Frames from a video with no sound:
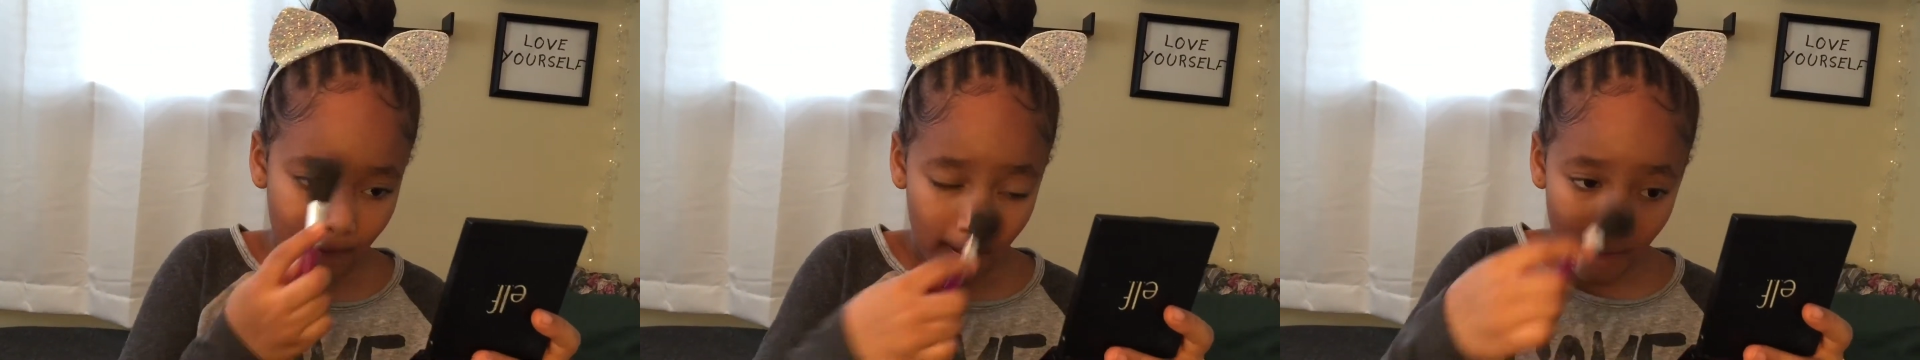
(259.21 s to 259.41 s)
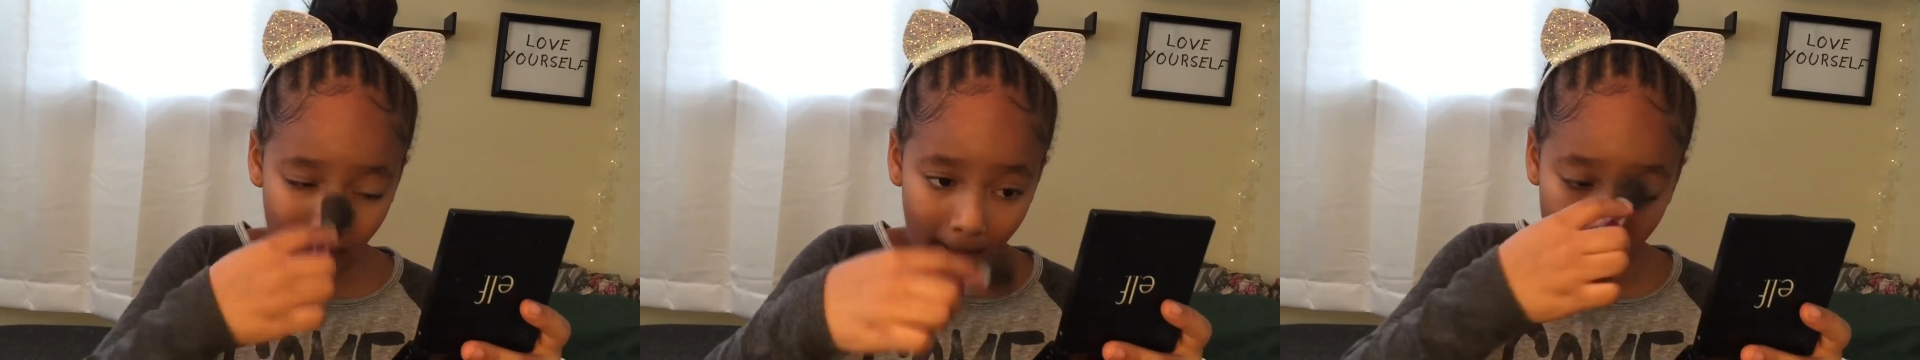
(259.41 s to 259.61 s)

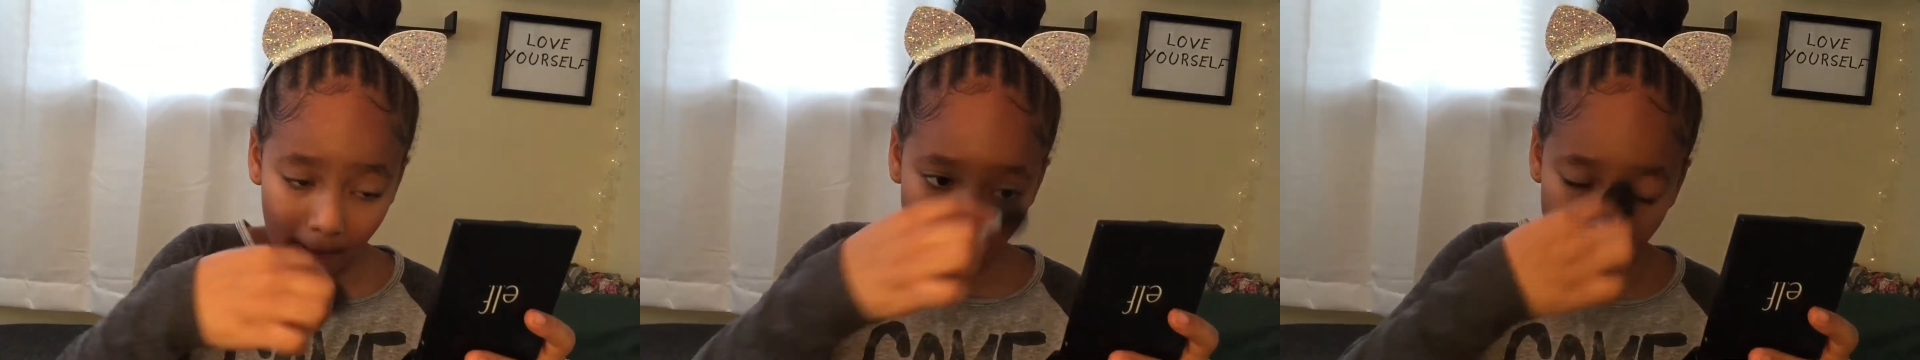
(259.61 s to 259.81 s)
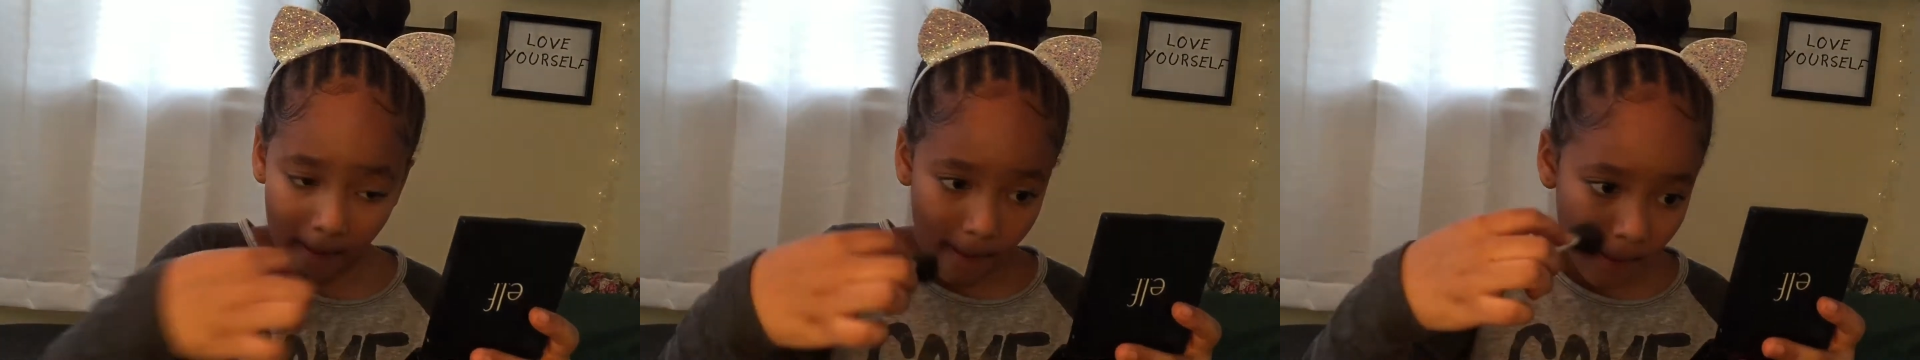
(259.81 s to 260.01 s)
I just
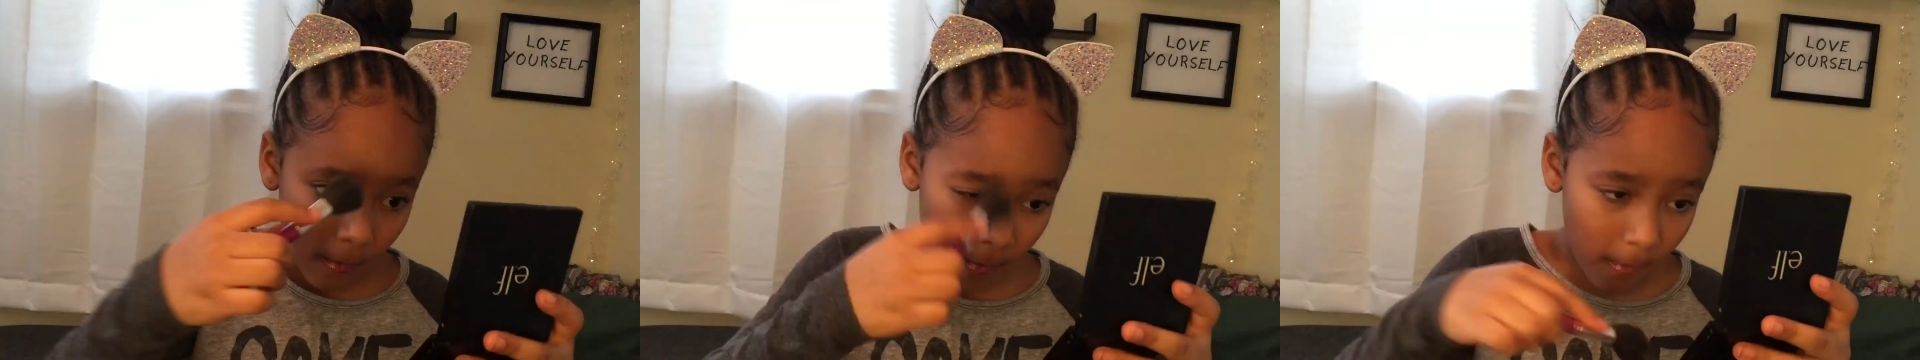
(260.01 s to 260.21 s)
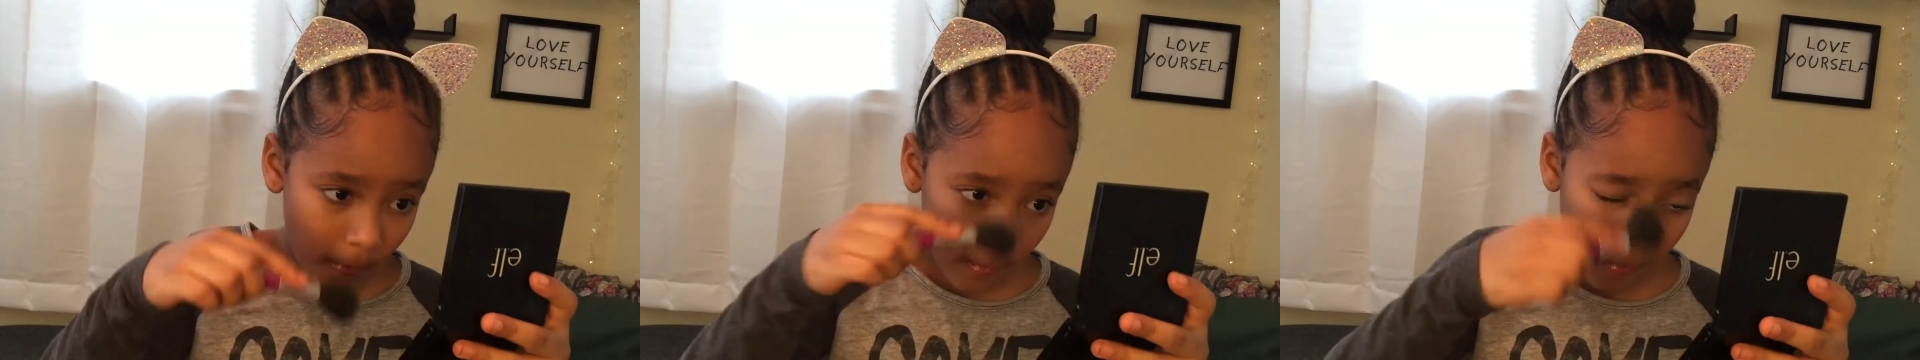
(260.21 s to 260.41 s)
like
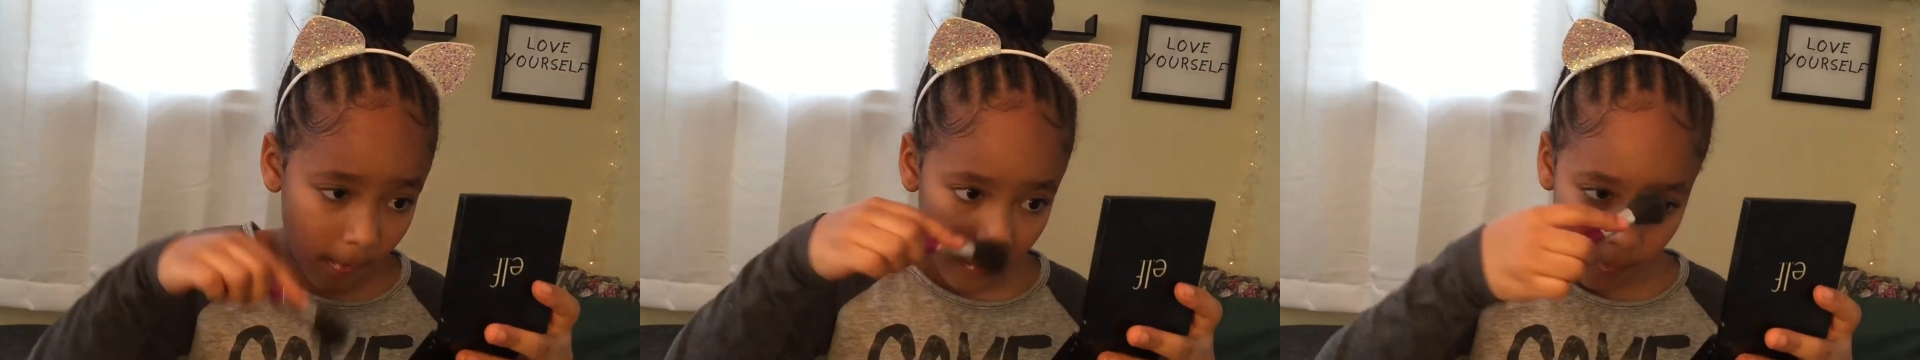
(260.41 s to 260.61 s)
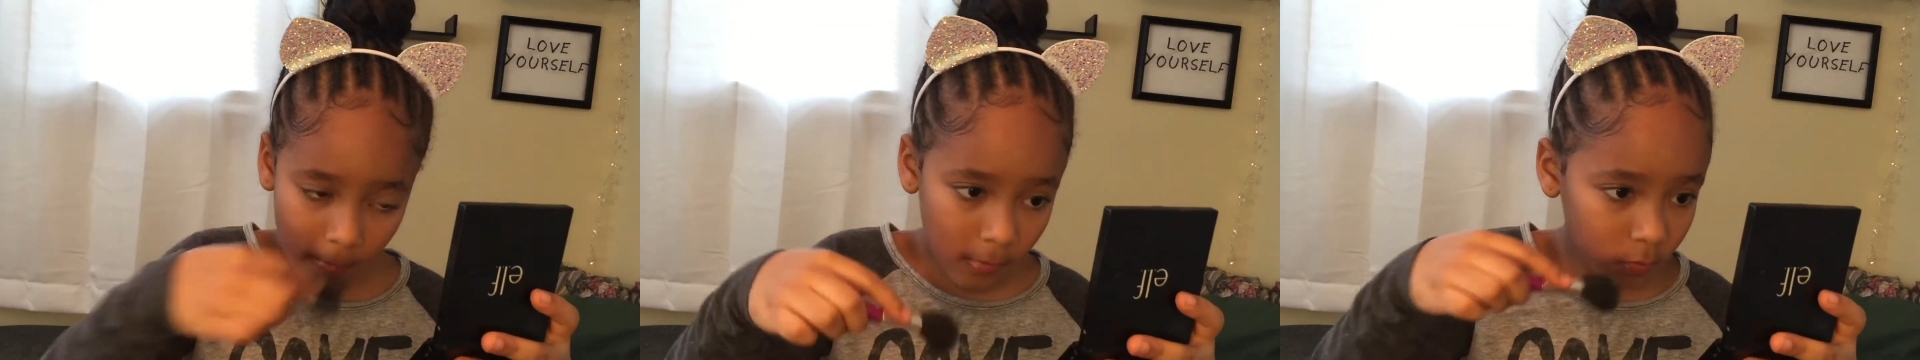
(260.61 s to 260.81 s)
put
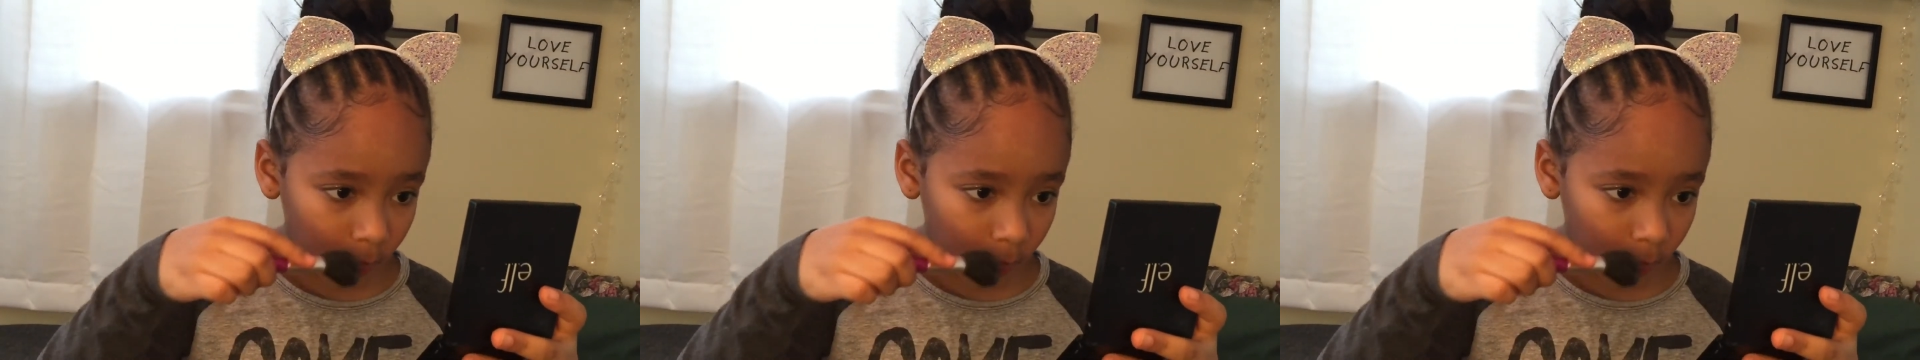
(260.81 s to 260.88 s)
it off my